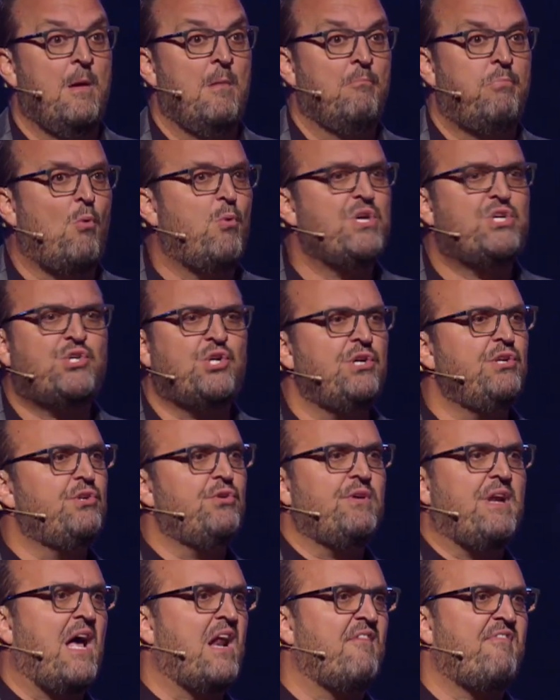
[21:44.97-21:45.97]
But we shouldn't
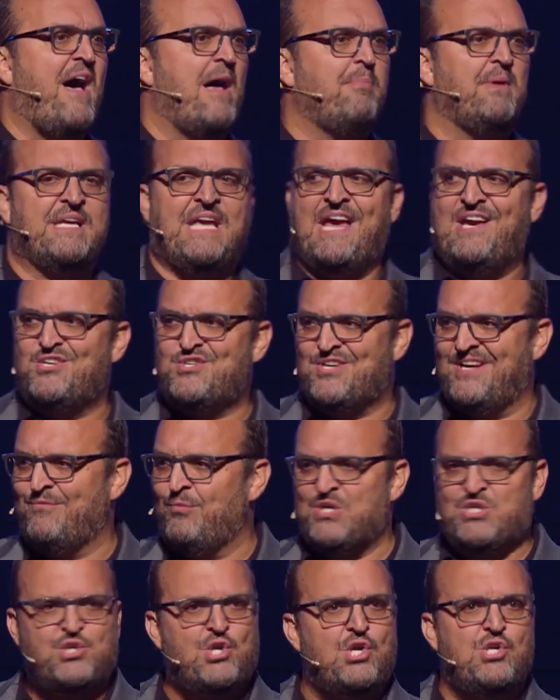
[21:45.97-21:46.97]
do it out of obligation.
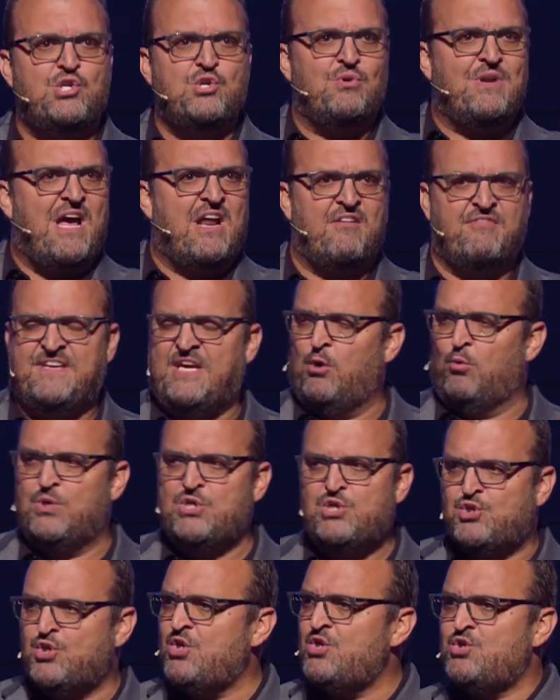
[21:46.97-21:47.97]
We shouldn't do it out of guilt. We
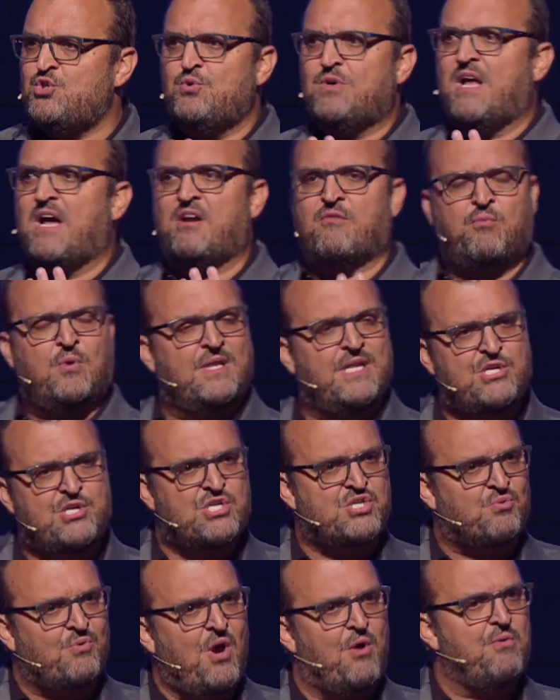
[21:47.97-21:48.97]
shouldn't do it out of
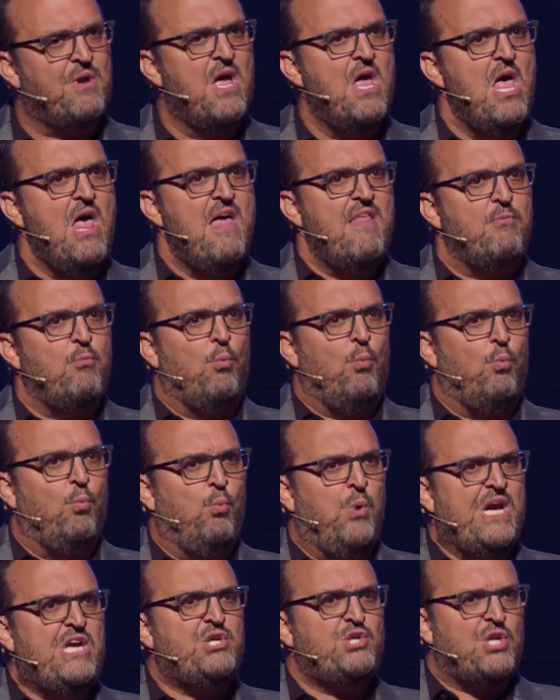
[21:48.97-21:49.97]
religious rote.
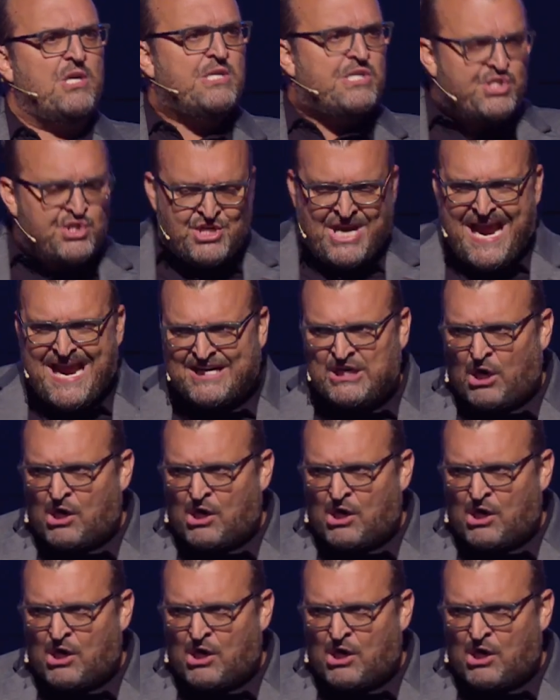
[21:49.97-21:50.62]
We should check